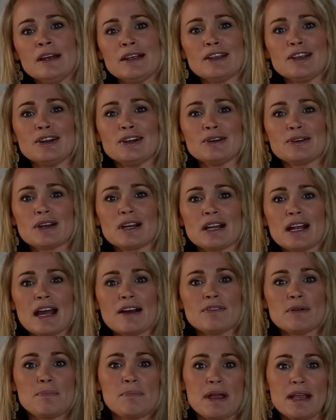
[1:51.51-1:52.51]
You know, can I
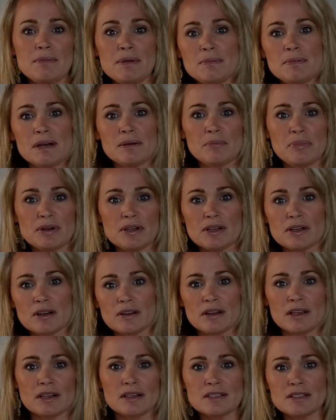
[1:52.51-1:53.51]
have a baby bumper?
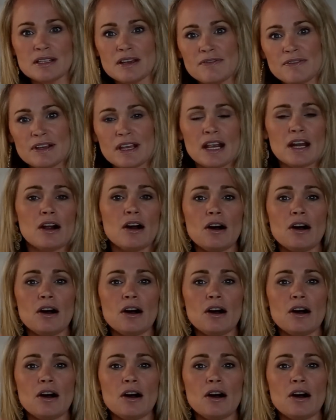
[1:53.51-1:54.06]
Are they going to suffocate?